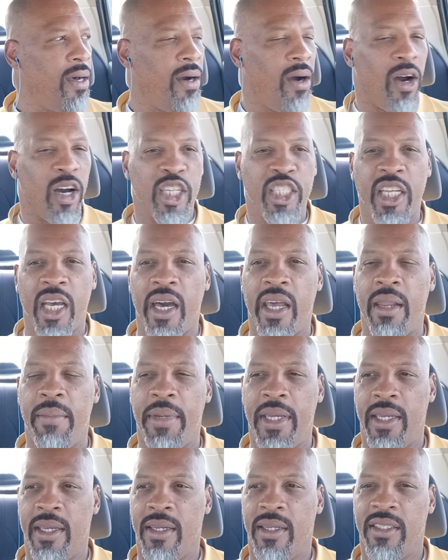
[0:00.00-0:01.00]

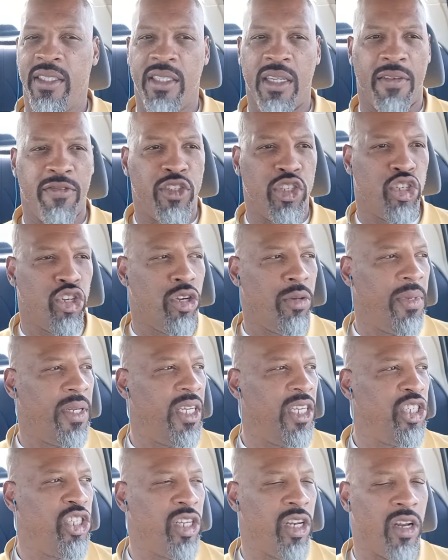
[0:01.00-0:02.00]
Autonomy,
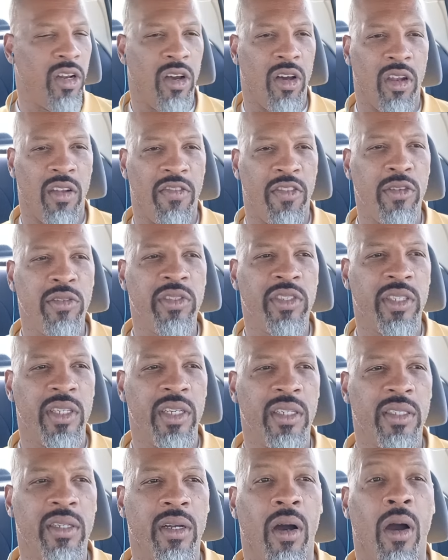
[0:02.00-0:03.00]
self-determination, and all of those
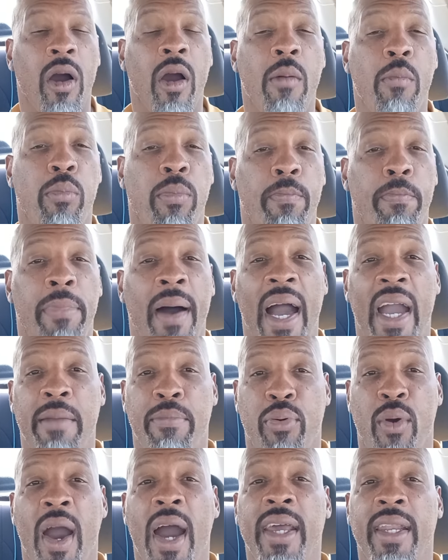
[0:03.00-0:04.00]
things are
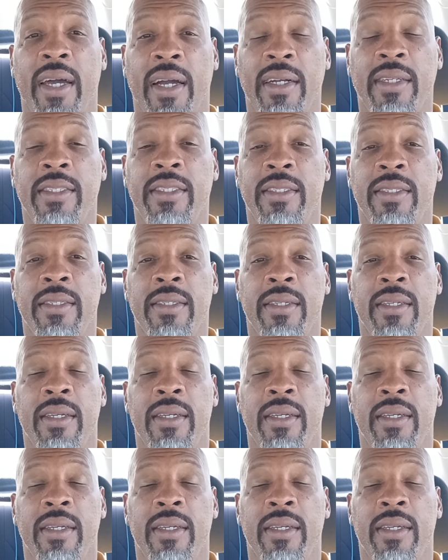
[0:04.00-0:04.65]
byproducts